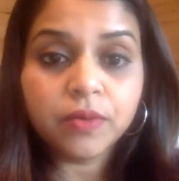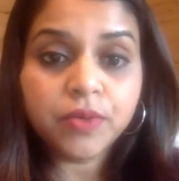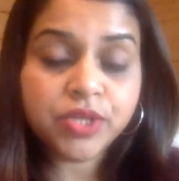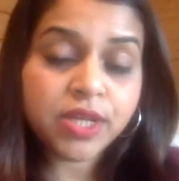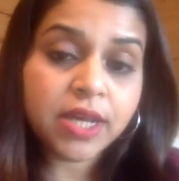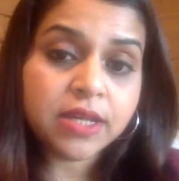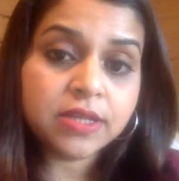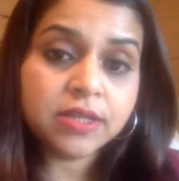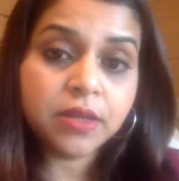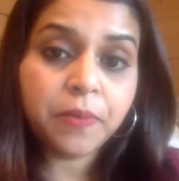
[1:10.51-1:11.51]
which
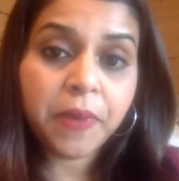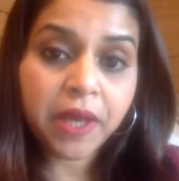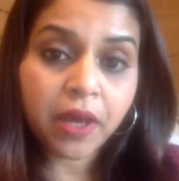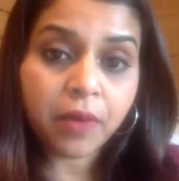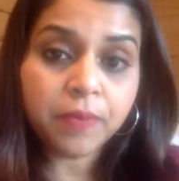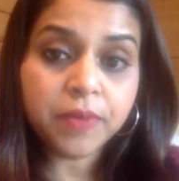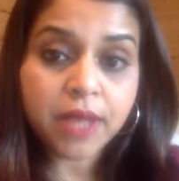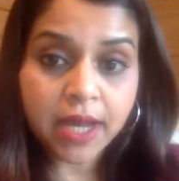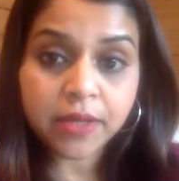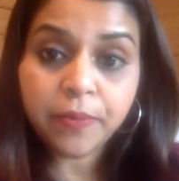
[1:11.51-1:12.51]
says, pick up
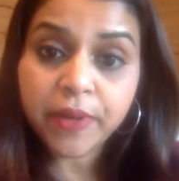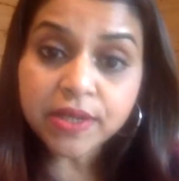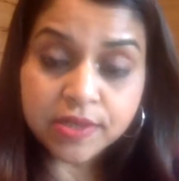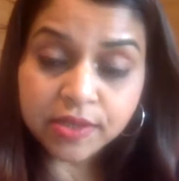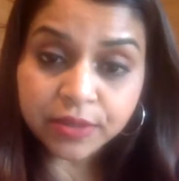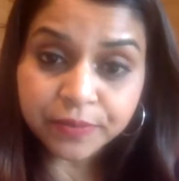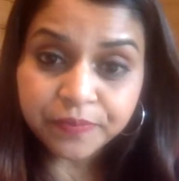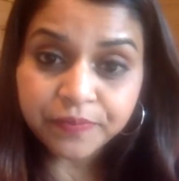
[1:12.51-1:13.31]
that pencil.